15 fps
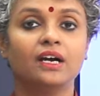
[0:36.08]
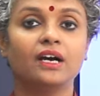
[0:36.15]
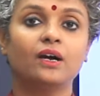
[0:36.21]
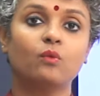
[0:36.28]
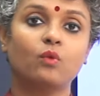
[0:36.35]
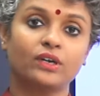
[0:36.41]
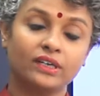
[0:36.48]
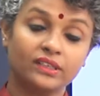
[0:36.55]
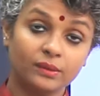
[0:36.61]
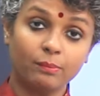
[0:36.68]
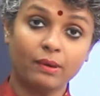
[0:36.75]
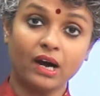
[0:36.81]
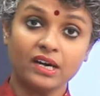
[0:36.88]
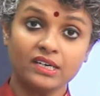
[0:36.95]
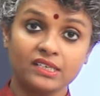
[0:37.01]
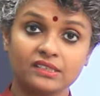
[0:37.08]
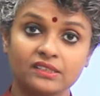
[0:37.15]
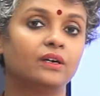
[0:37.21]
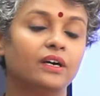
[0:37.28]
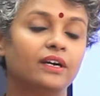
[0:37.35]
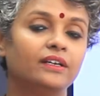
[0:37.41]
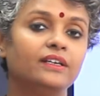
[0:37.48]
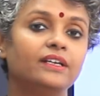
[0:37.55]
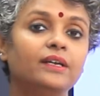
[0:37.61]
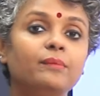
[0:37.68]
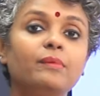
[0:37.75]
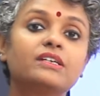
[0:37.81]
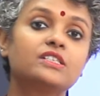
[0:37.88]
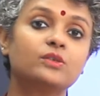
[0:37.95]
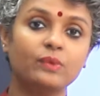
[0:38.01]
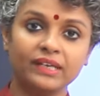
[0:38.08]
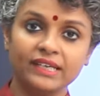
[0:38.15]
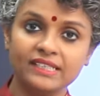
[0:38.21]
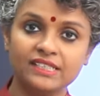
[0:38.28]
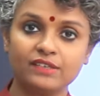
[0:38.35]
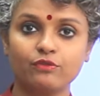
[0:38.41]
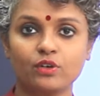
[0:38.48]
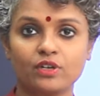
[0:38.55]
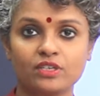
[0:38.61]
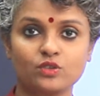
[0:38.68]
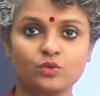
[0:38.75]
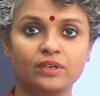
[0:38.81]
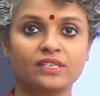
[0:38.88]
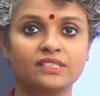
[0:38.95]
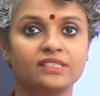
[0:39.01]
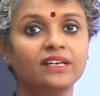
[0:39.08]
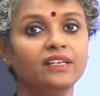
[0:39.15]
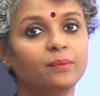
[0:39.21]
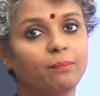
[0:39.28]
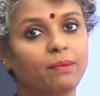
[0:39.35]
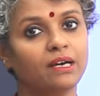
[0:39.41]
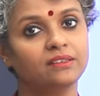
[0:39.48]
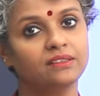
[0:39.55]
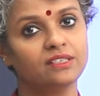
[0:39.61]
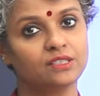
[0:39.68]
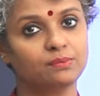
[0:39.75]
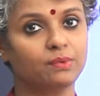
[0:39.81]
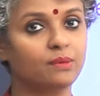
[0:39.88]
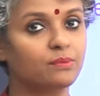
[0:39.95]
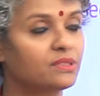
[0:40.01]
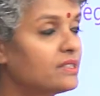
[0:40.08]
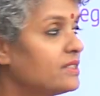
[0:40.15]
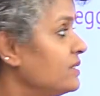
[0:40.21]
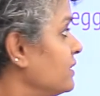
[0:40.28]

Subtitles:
What are the parts? It makes it very easy for us to understand the path the sperms